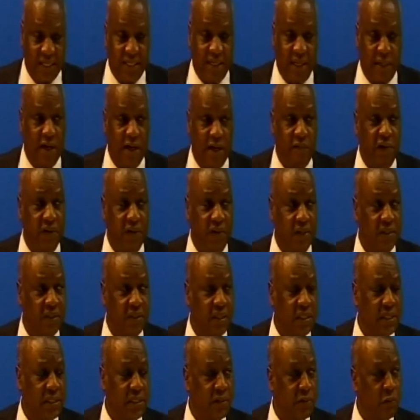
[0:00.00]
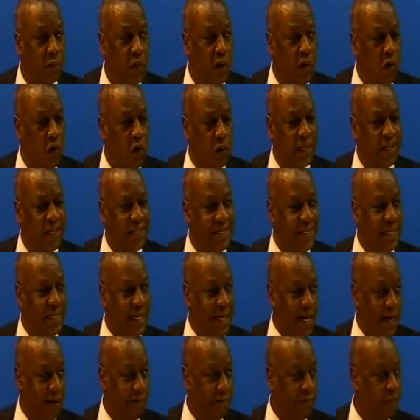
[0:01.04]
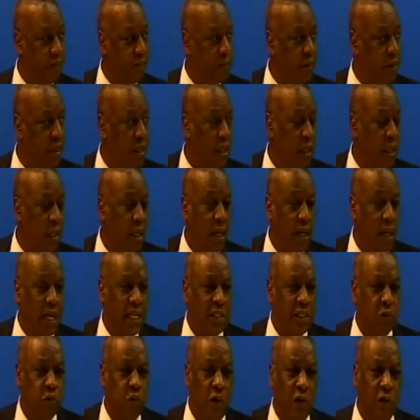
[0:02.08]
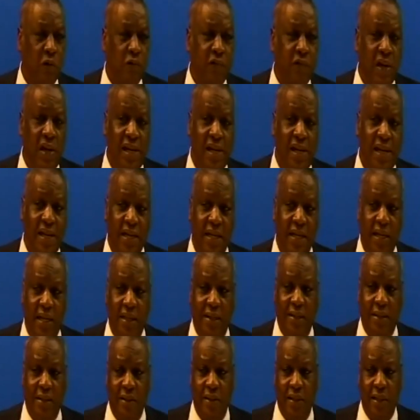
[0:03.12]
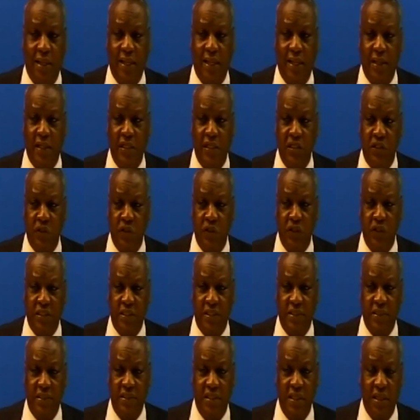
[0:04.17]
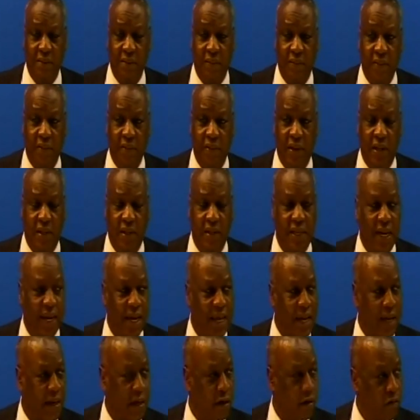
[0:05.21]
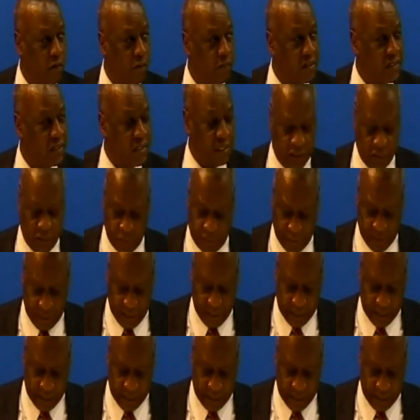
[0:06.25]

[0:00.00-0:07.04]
Governance. We call it DCAF, and is one of the leading uh, institutions in the area of the security